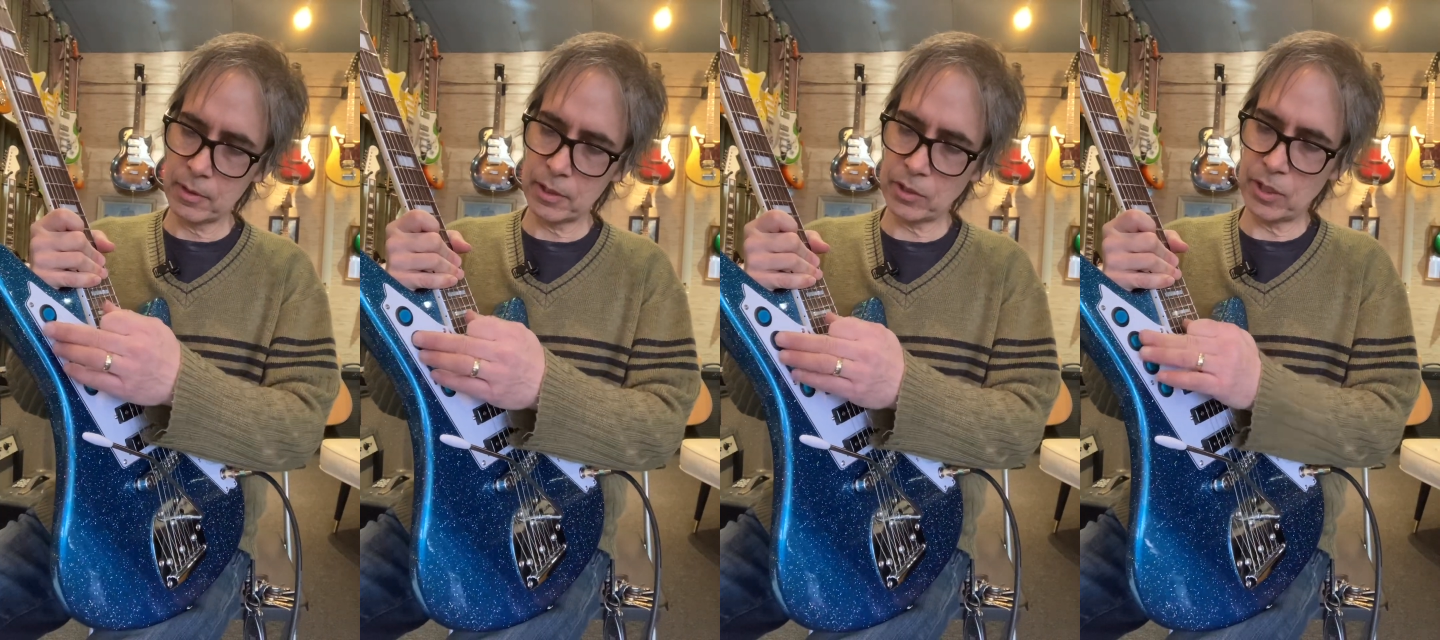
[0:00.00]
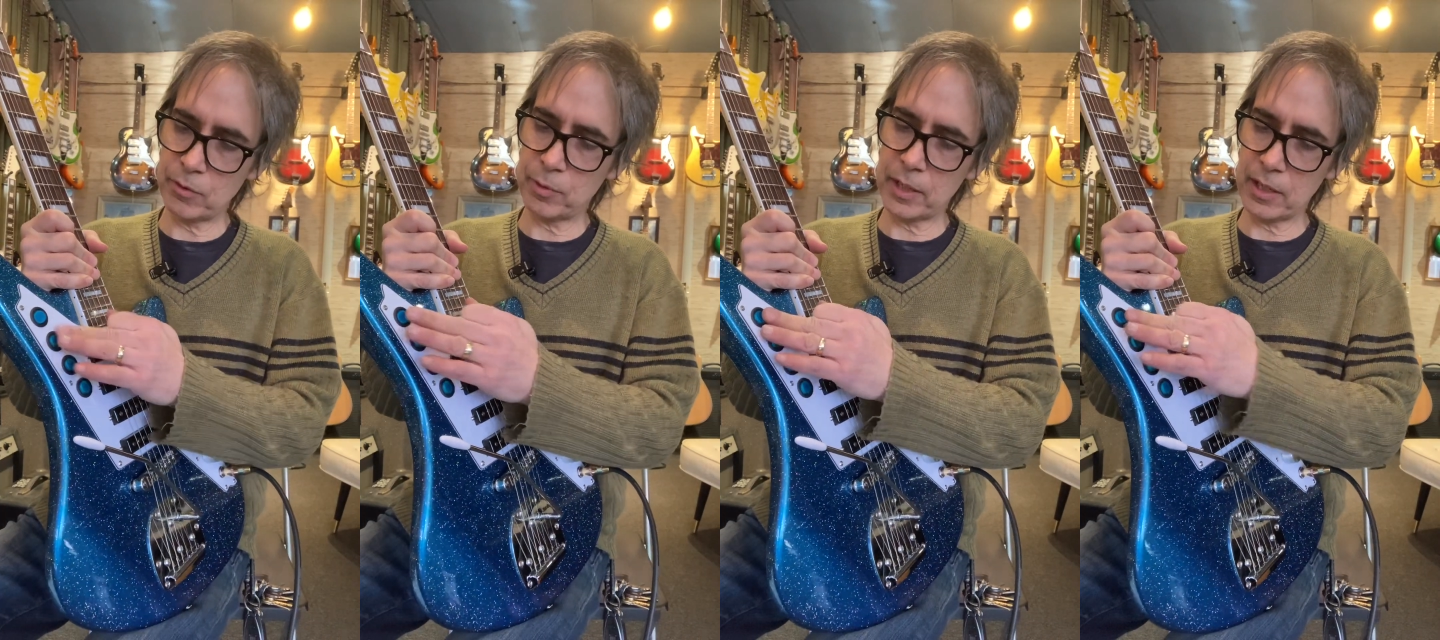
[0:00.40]
Let's see
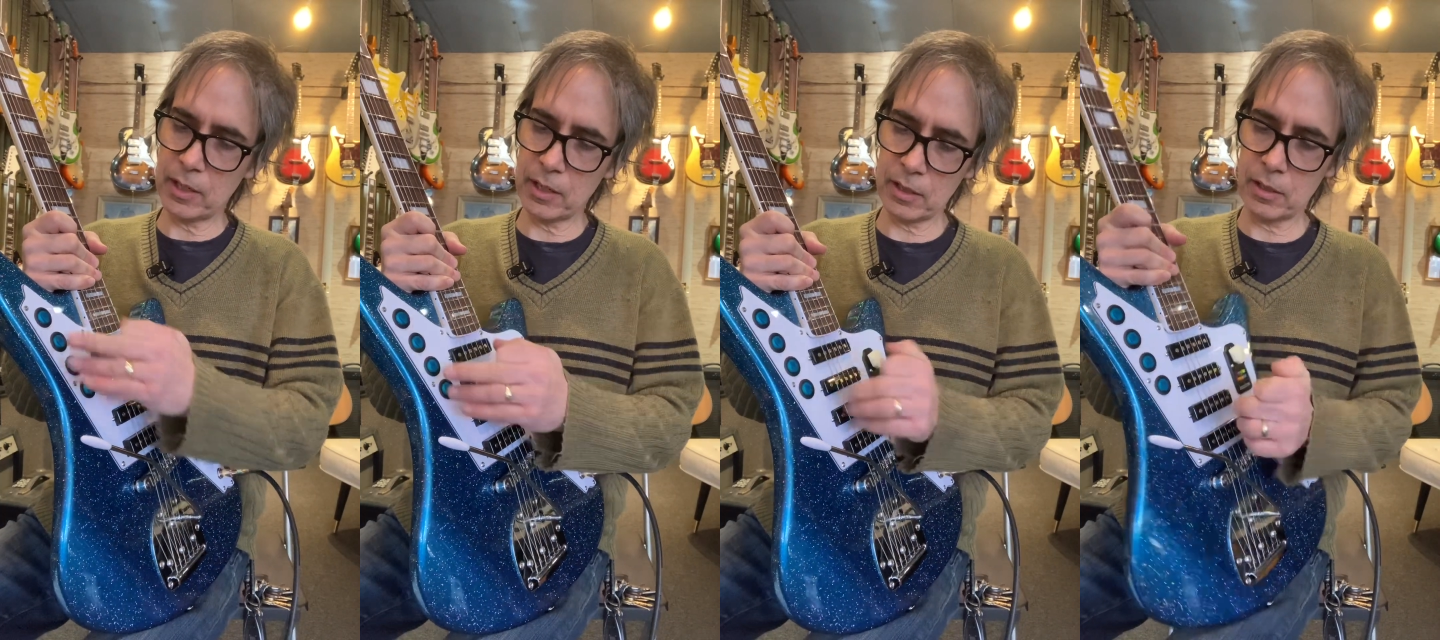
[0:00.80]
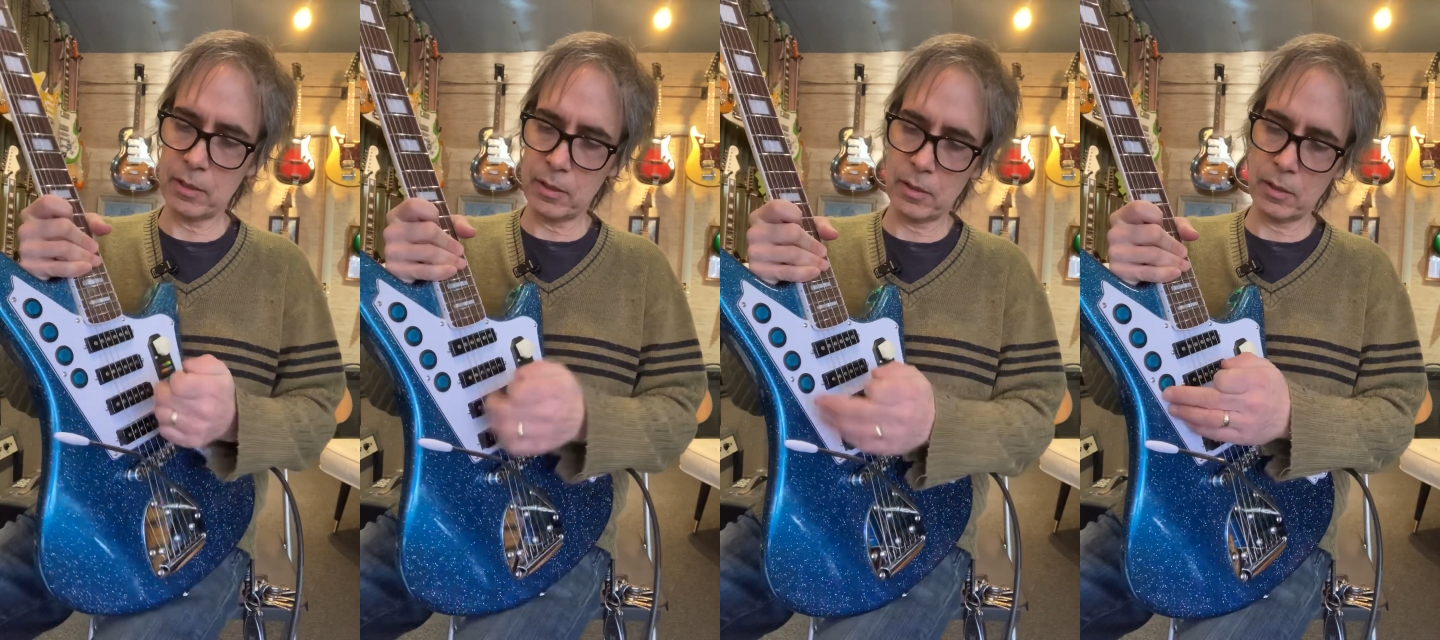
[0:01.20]
if we can, there
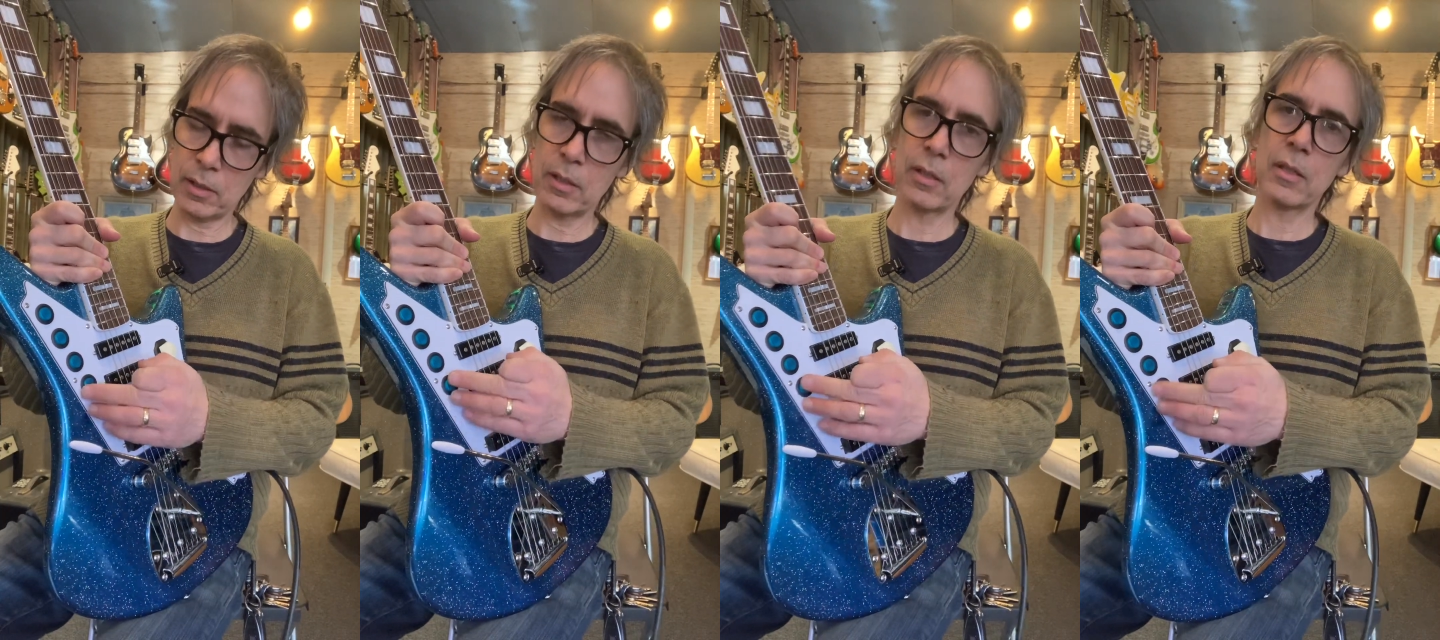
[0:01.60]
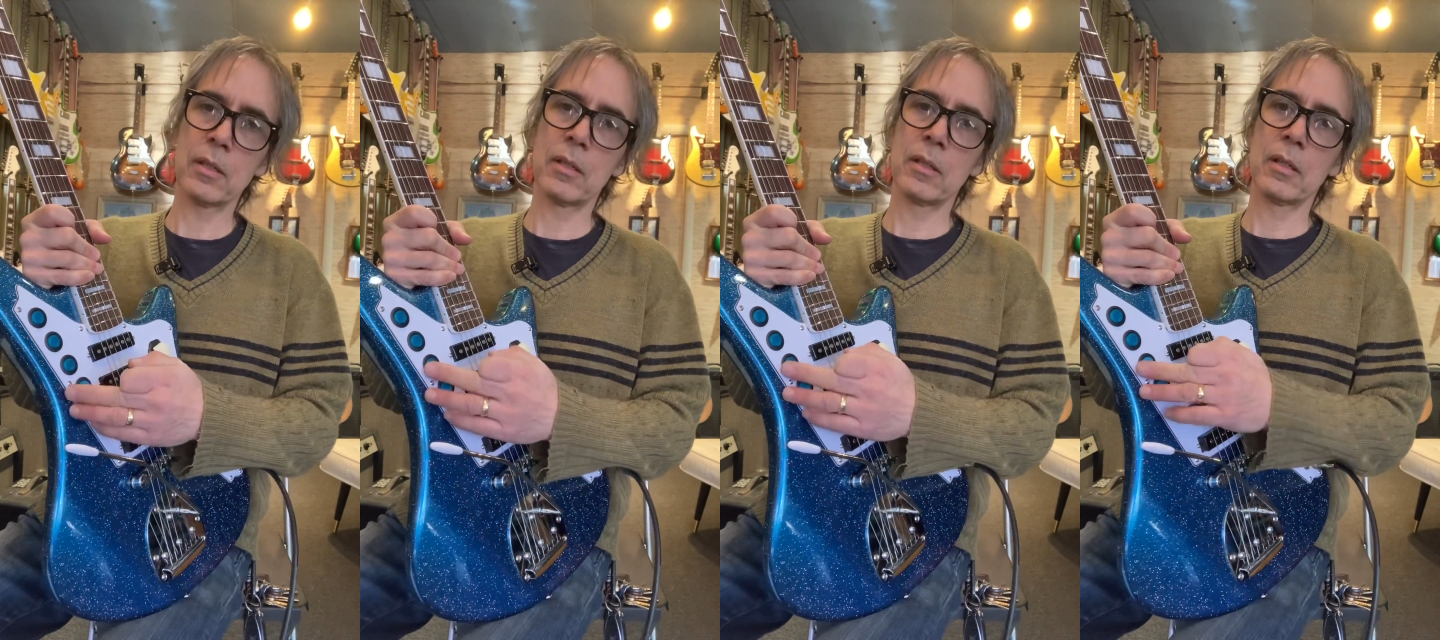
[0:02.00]

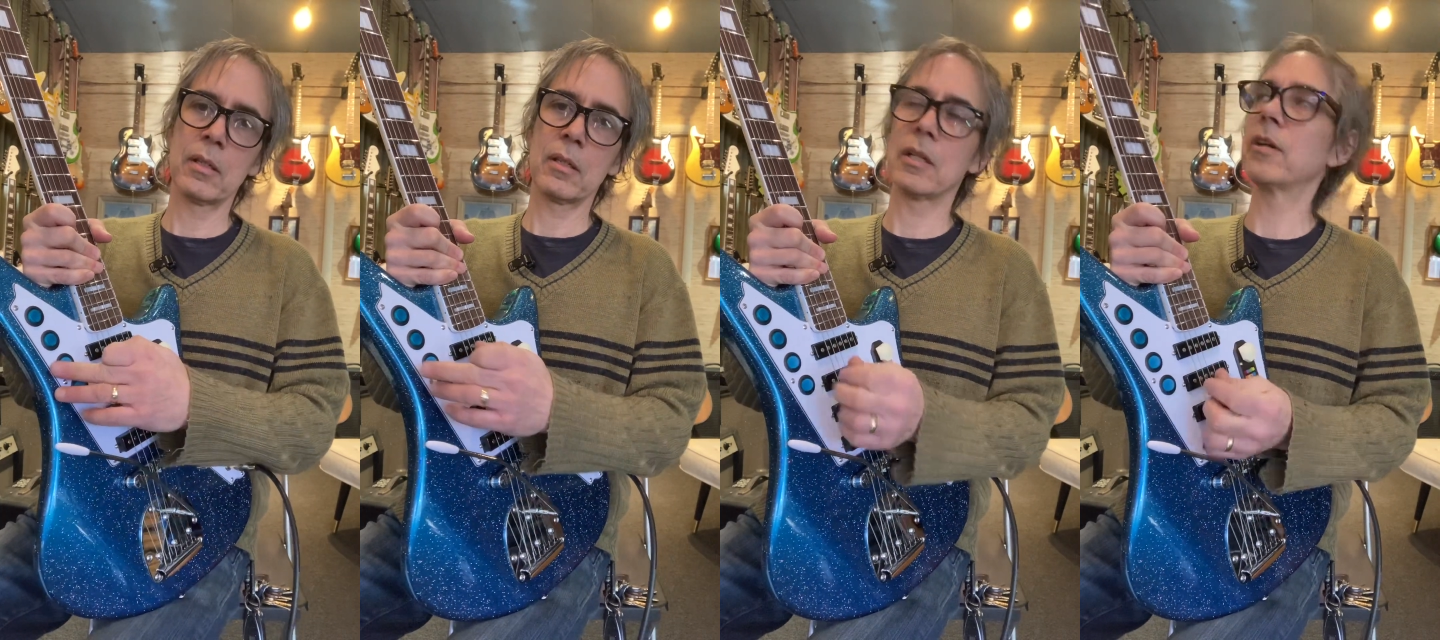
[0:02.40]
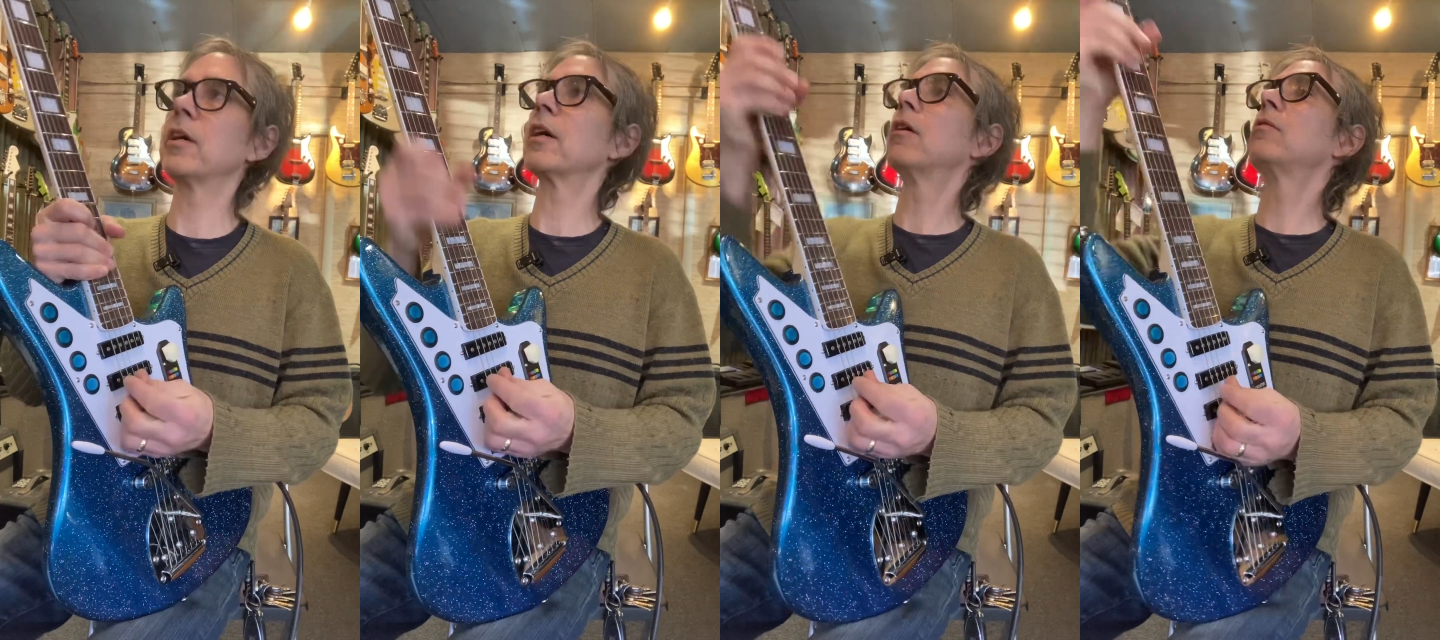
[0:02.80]

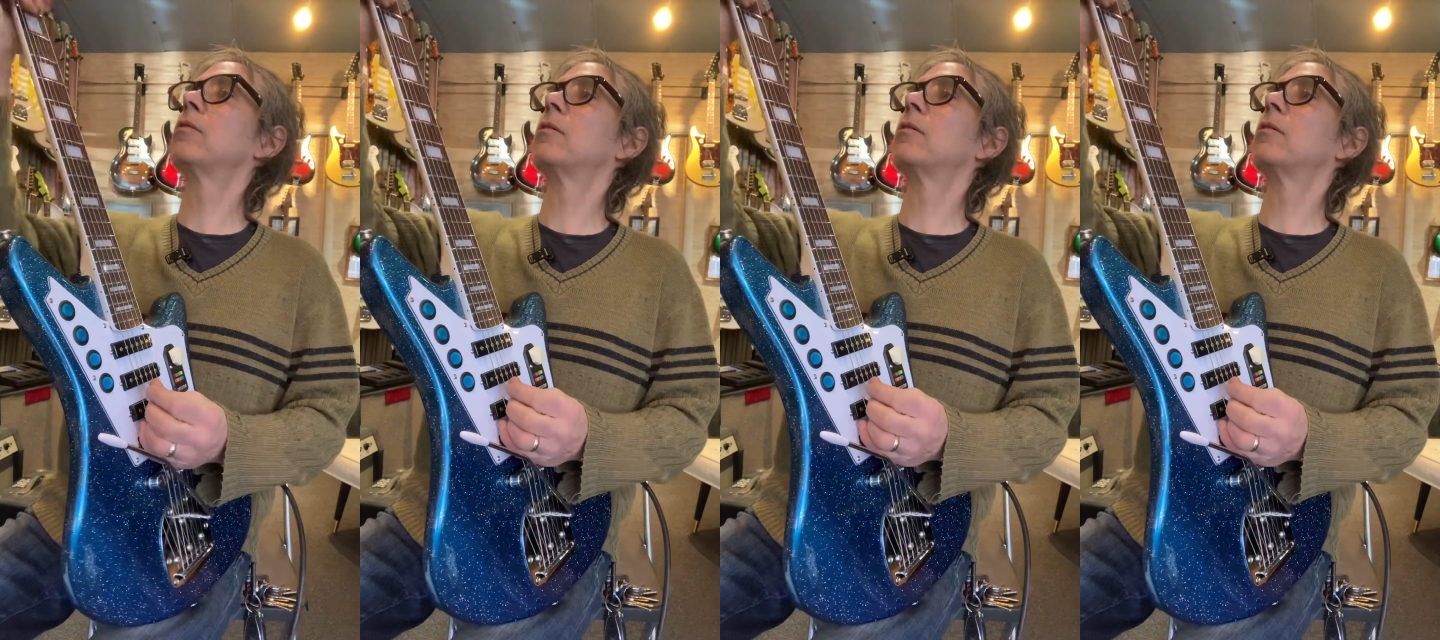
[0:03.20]
you go.